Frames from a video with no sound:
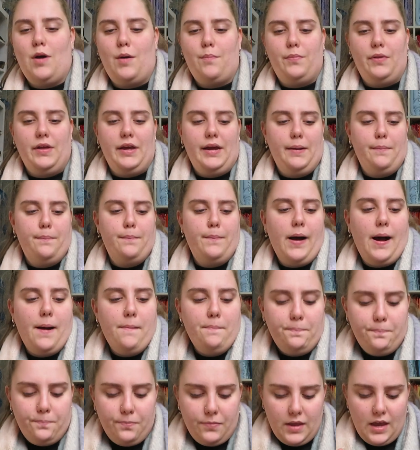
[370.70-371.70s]
properly,
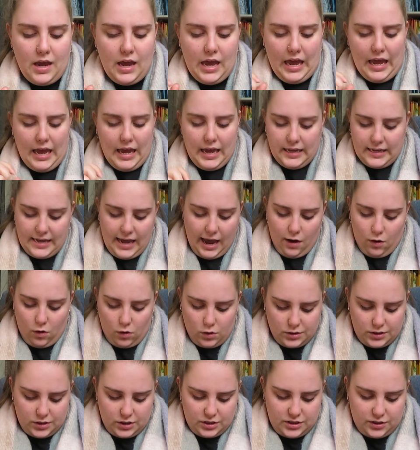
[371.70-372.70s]
but yeah,
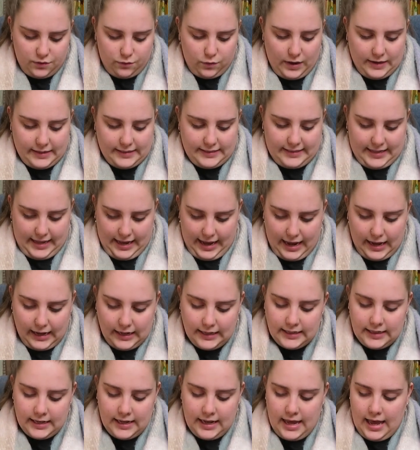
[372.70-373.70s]
all sorts of ones there.
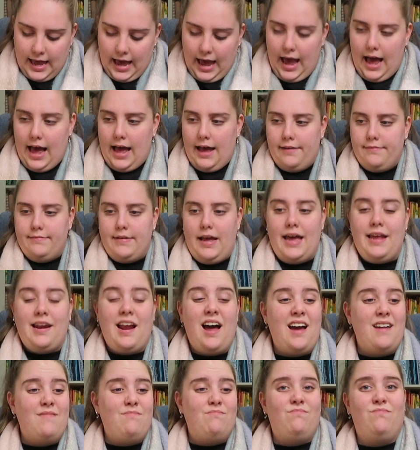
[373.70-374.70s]
And
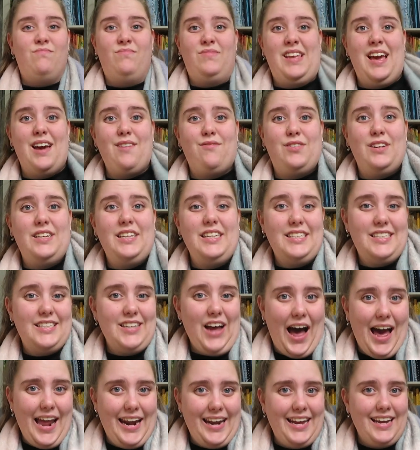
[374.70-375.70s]
I'm, yeah, really
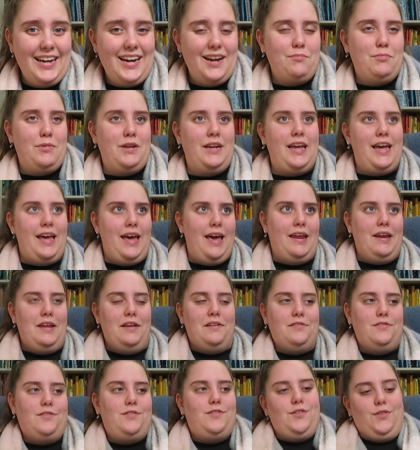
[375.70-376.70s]
excited. I'm gonna head
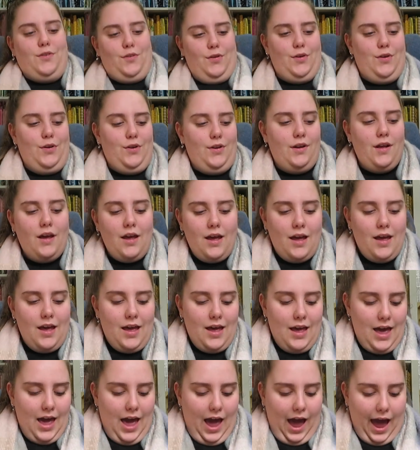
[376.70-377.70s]
in soon
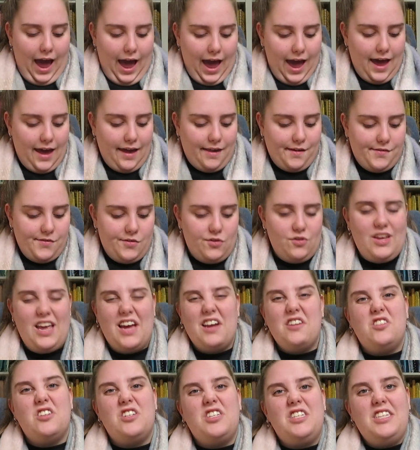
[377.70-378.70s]
and
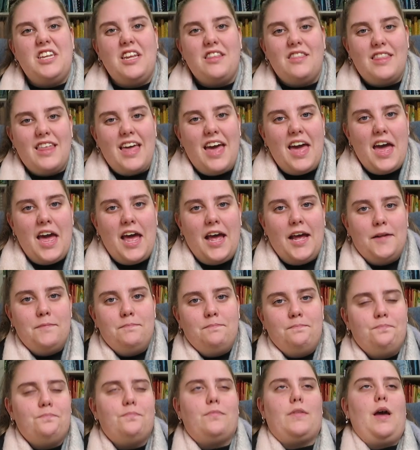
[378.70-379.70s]
yeah, just sit there.
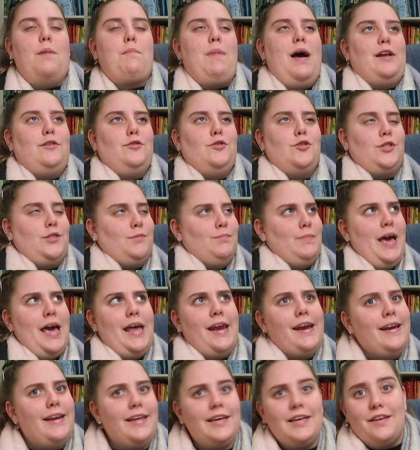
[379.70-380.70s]
I might do some
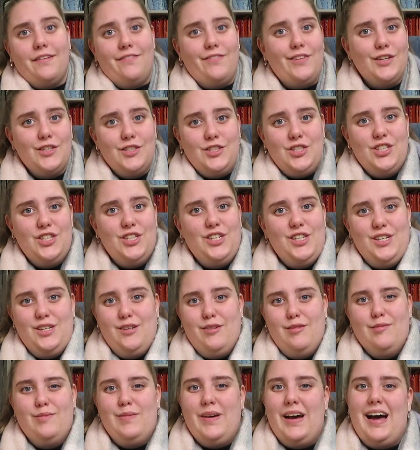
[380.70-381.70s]
editing of
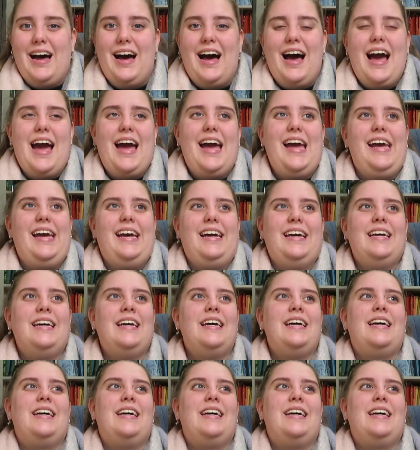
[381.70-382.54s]
YouTube.